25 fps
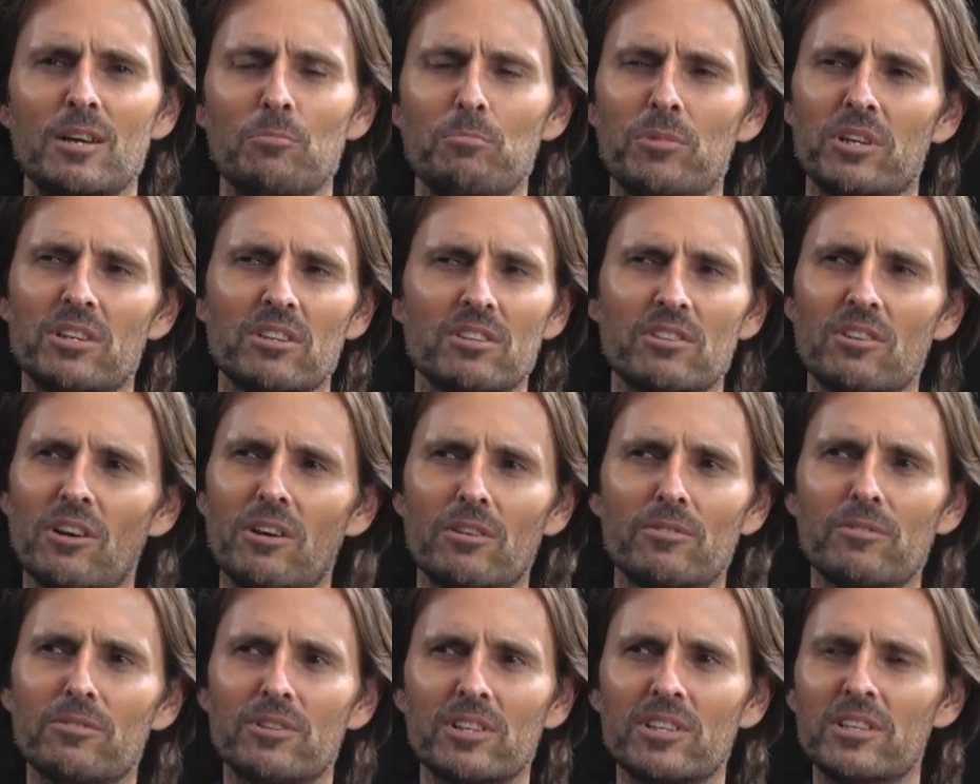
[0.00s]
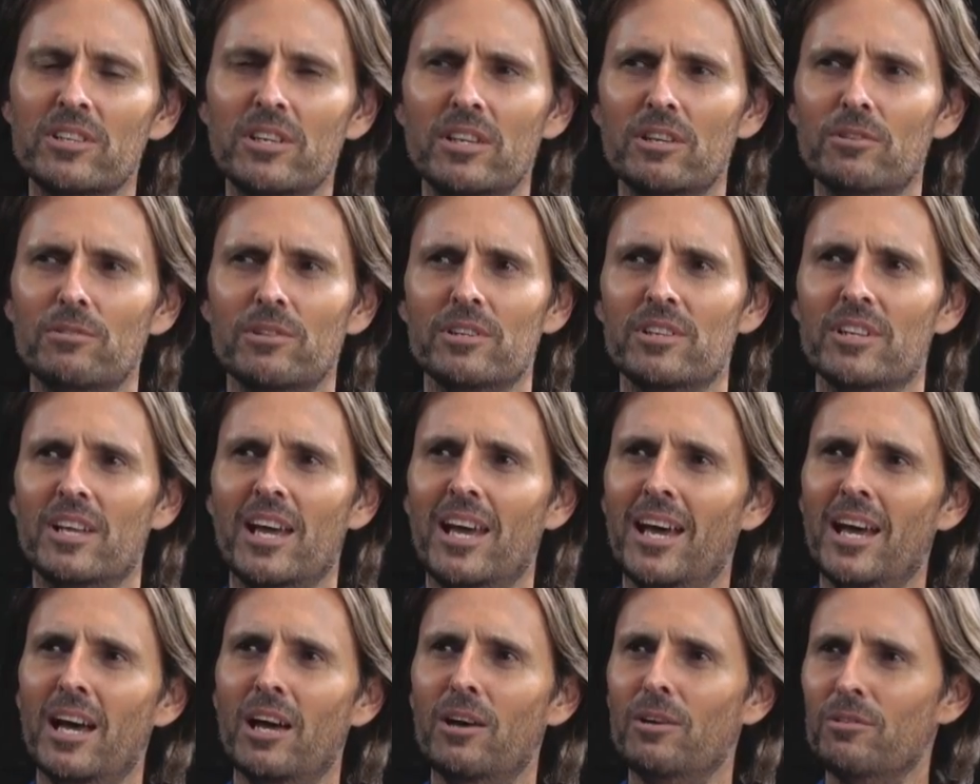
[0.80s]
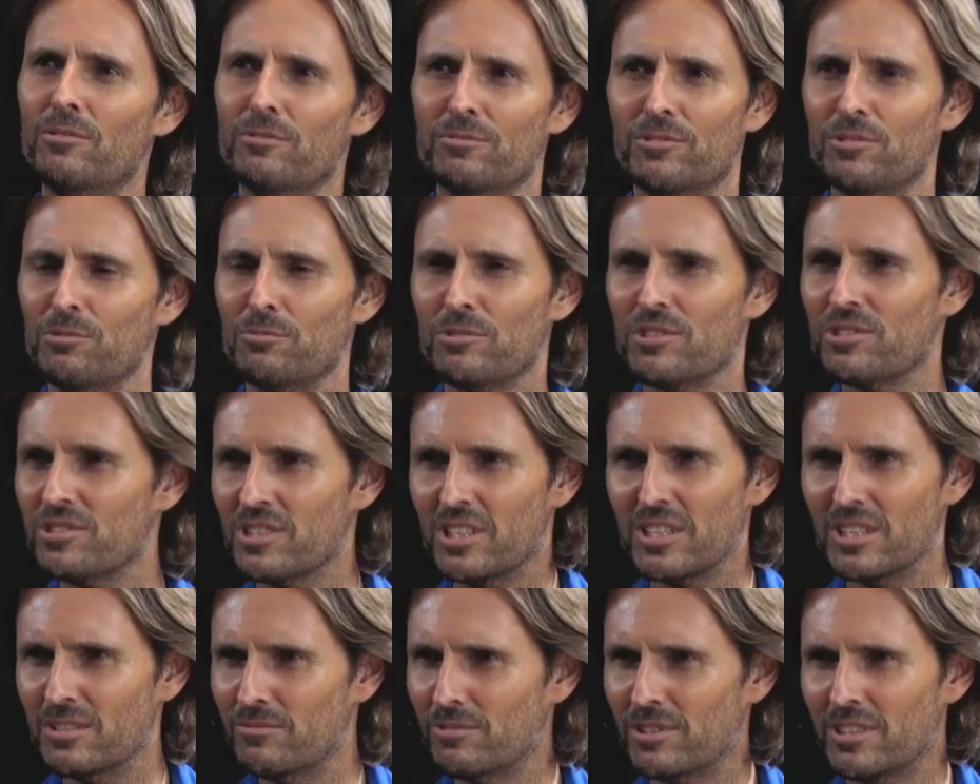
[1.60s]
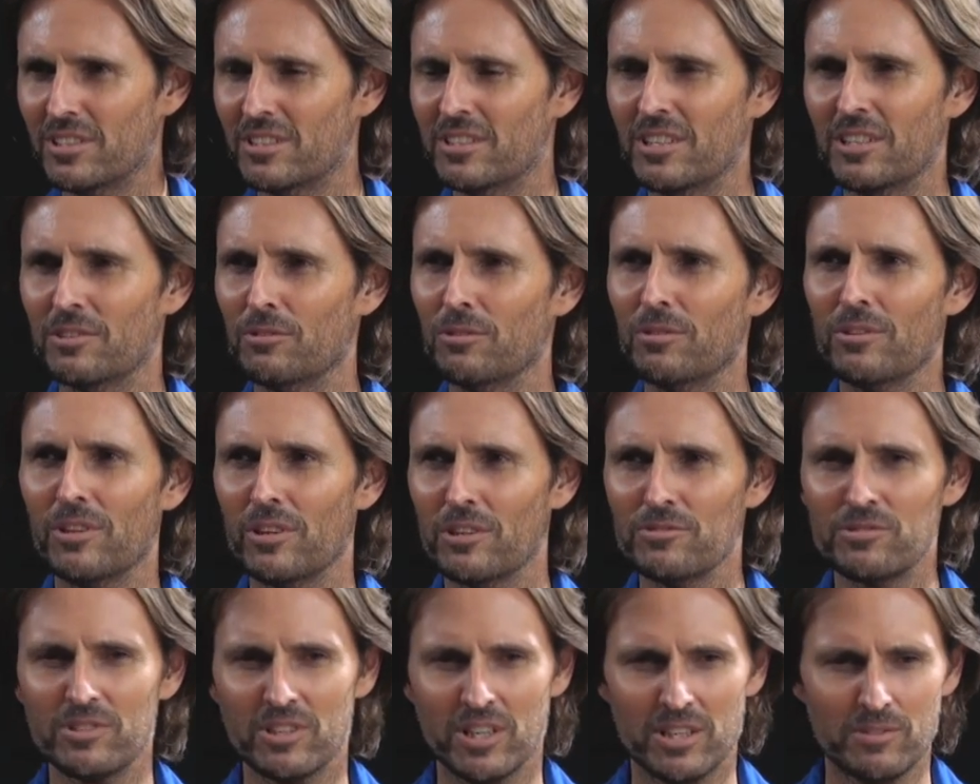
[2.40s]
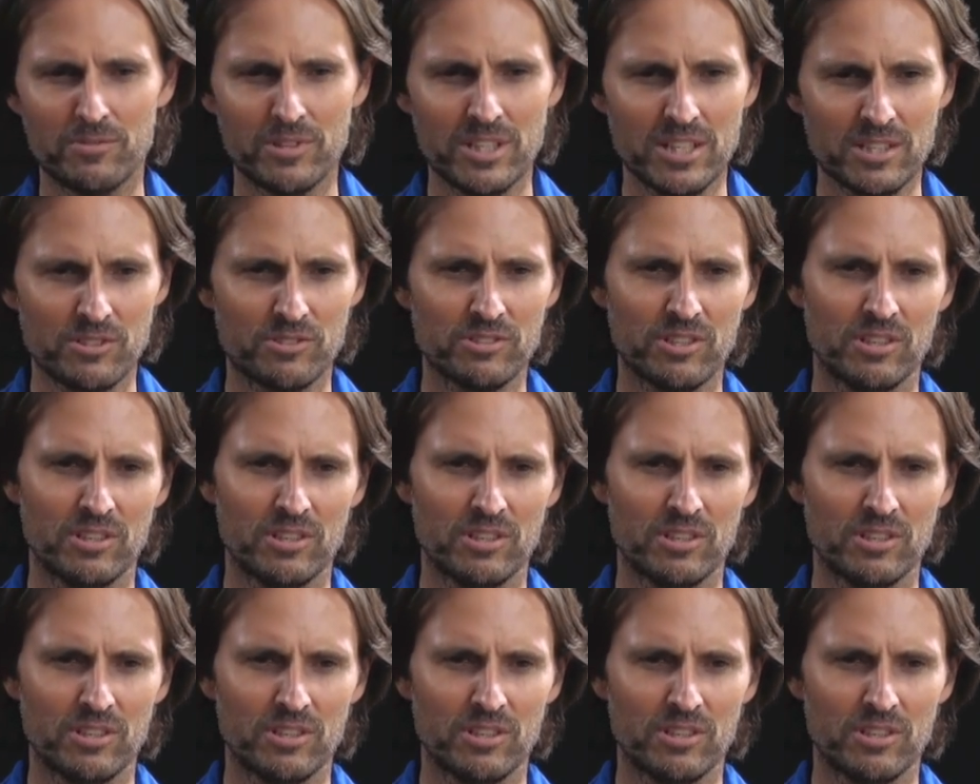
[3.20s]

but are not clear in how to receive it and all those kind of things.